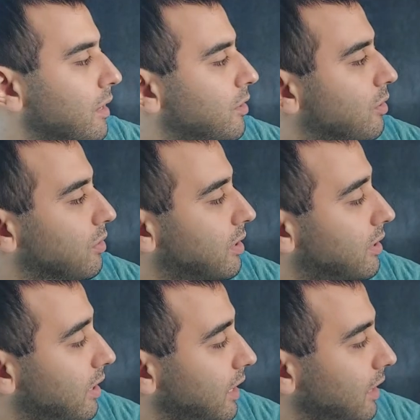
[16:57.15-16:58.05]
So
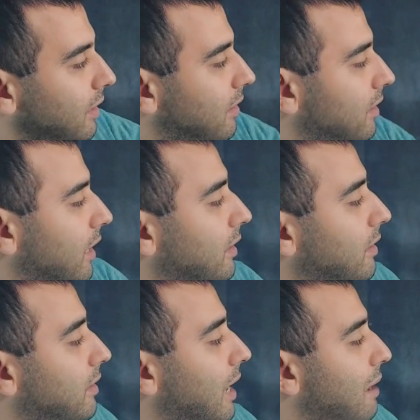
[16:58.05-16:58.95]
seen and
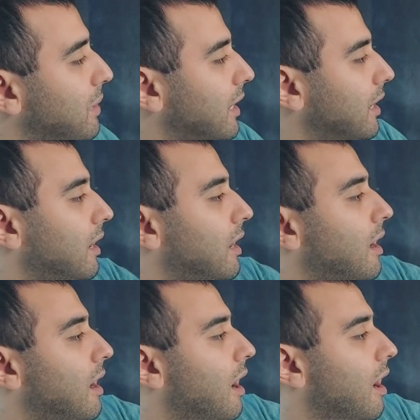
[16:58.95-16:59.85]
samech
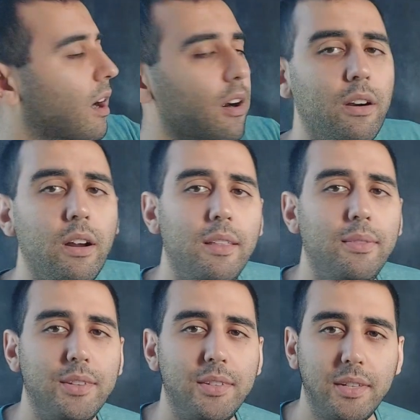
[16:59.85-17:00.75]
are
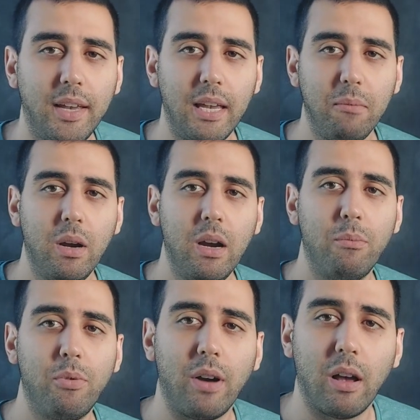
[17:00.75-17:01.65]
the same
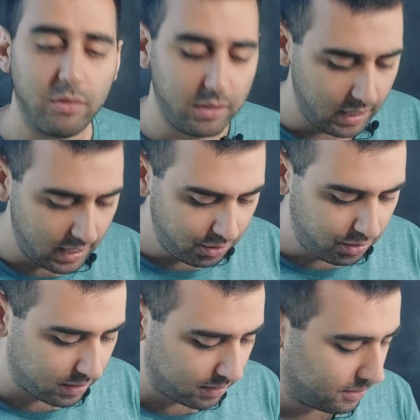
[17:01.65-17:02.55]

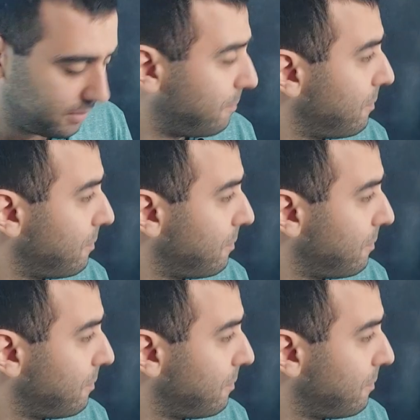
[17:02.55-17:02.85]
pronunciations.